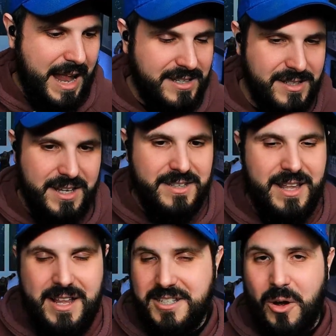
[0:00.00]
that's he
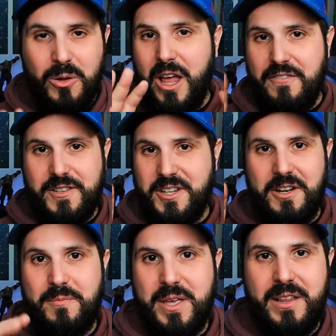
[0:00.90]
his whole life is going
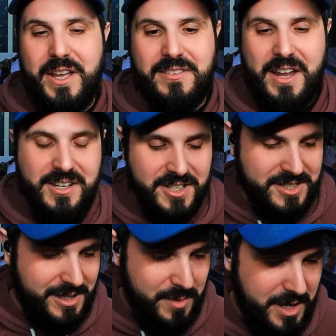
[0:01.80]
to be like that he's
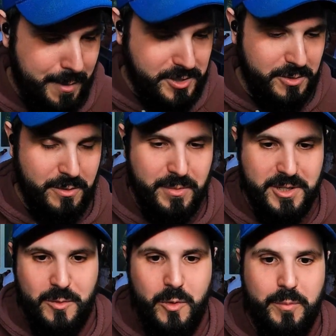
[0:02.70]
just going to be an absolutely
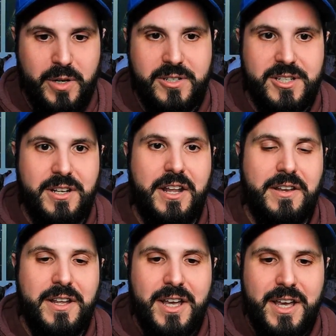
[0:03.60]
miserable person and